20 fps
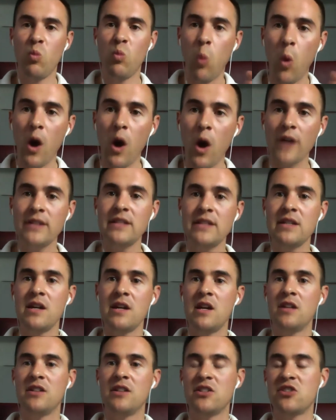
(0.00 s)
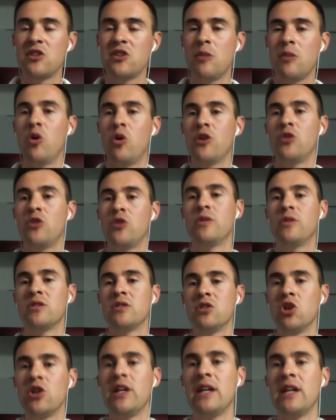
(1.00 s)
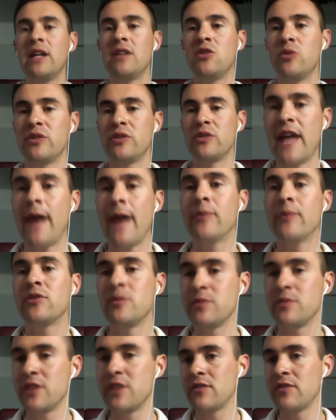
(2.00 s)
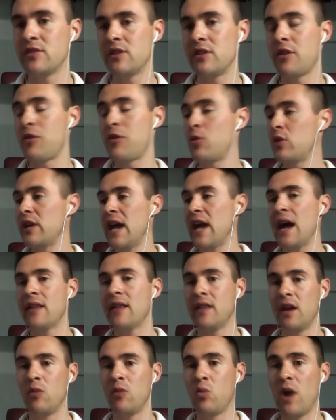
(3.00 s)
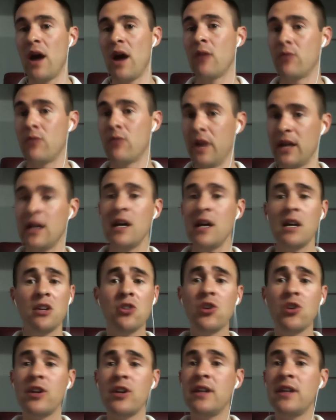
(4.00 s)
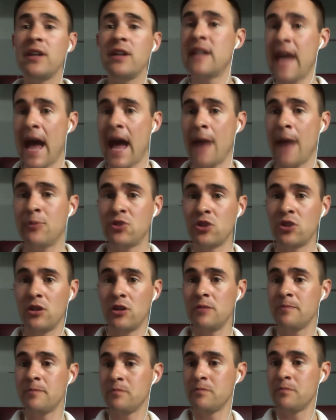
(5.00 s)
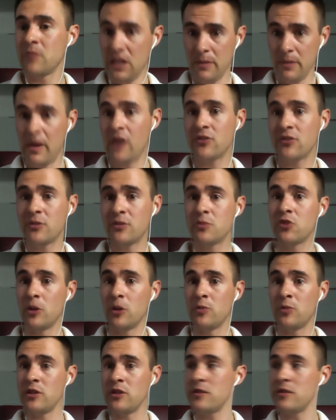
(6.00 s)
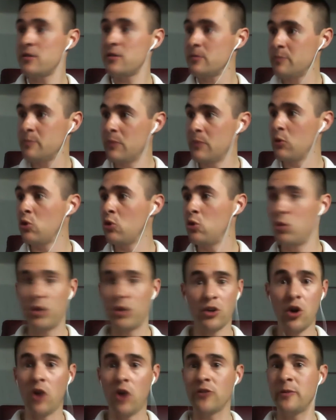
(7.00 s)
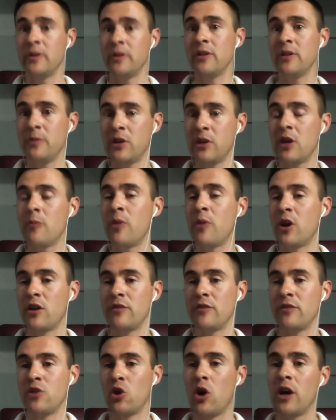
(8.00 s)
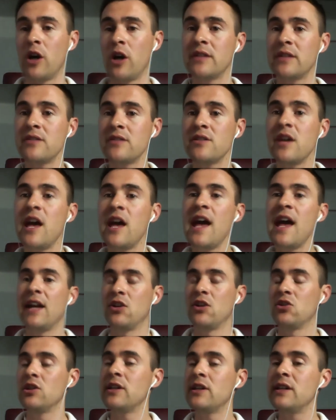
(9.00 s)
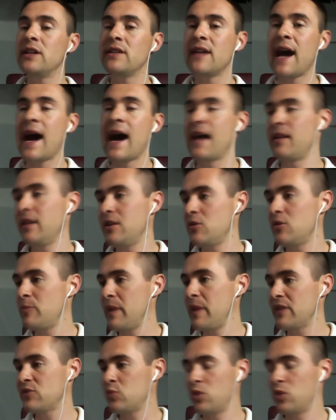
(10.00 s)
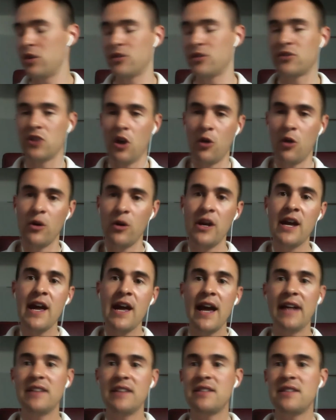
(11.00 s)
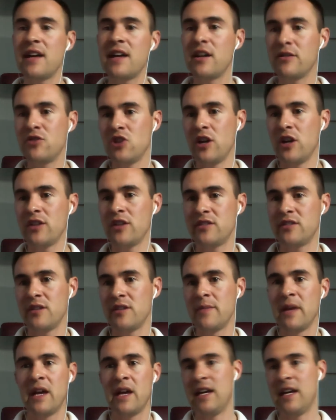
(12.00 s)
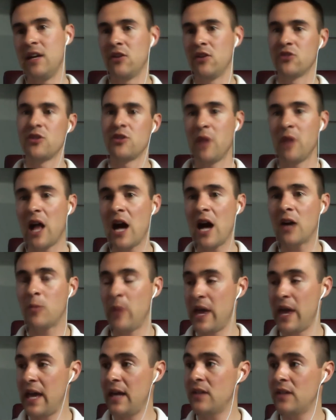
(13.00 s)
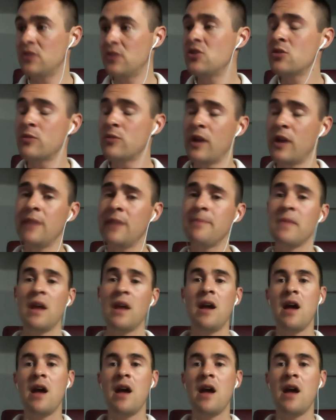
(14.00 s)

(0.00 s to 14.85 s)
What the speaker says: what does someone who is looking to establish themselves as an authority online want, right? You're looking to capture email subscriptions, people who could ultimately become part of your audience, and you're looking to highlight your best work. So instead of just here's a blog page, right?